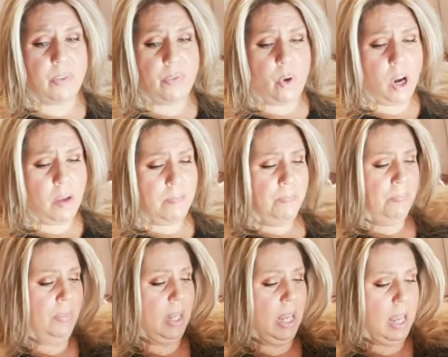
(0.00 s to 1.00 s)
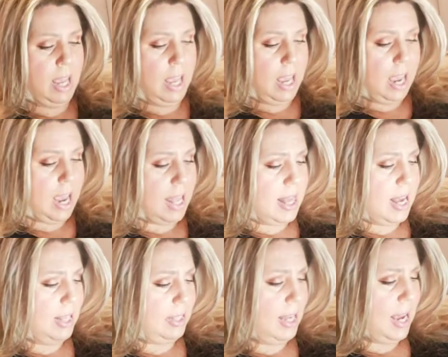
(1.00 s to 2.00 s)
for them. And
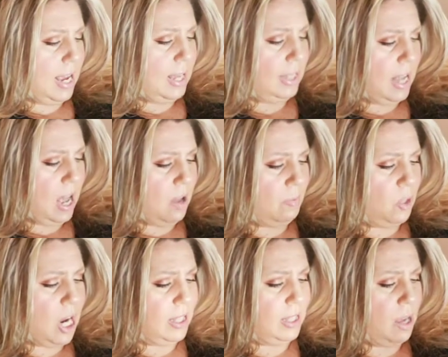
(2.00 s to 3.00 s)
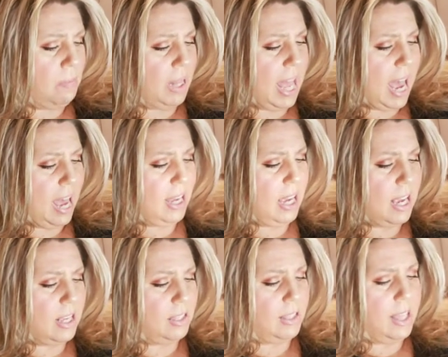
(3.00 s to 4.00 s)
this is um, Jessica Black
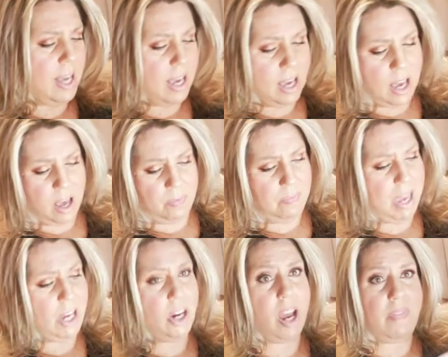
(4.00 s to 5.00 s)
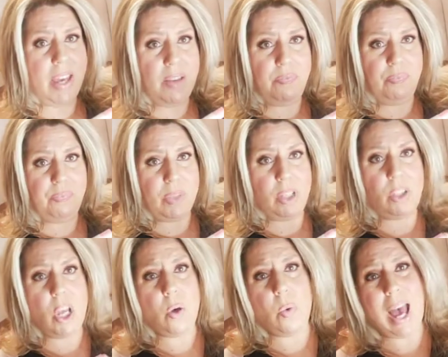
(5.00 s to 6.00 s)
is the uh, maker of it.
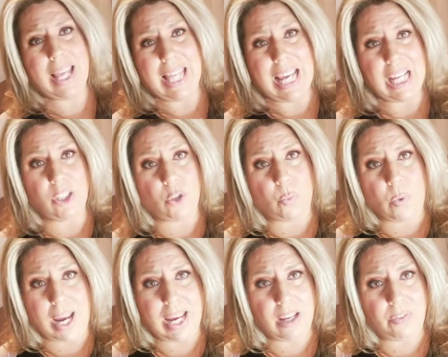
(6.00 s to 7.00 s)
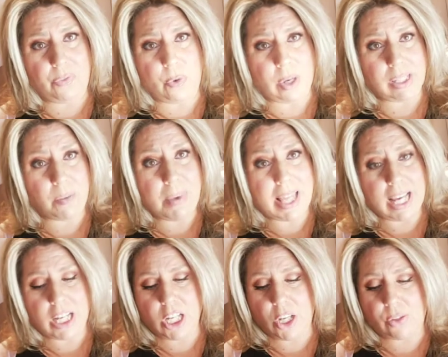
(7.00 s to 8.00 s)
So I think it's great for somebody that
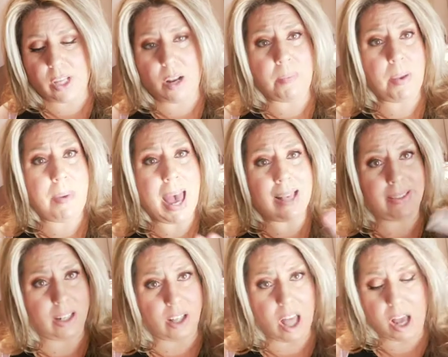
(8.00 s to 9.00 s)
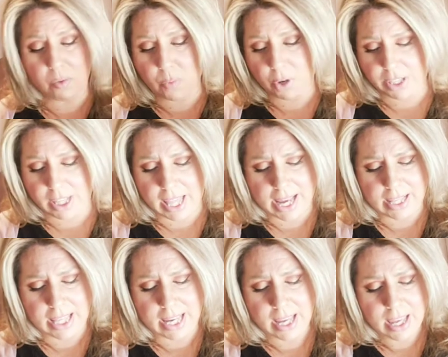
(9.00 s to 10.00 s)
could use it. I'm gonna pass it along more than
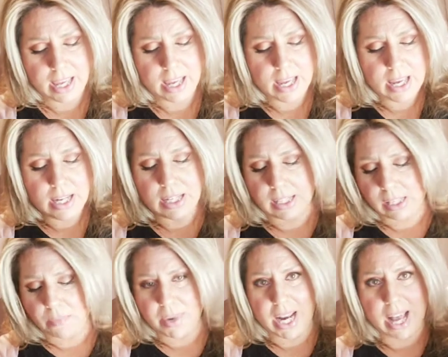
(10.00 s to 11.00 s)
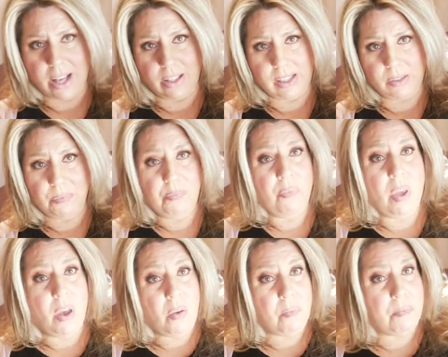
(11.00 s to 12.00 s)
likely to someone else.
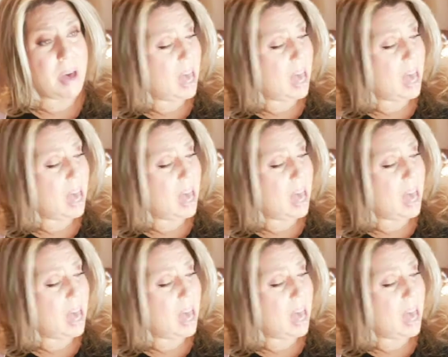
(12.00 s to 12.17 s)
But